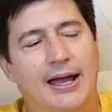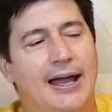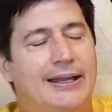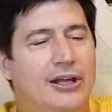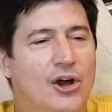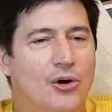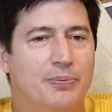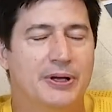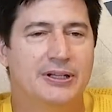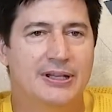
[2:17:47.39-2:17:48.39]
I know,
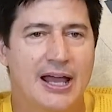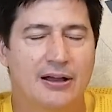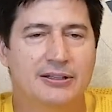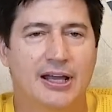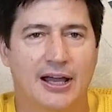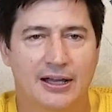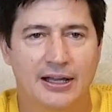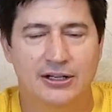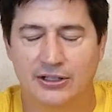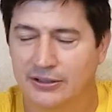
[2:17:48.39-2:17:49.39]
but now, yeah, I hear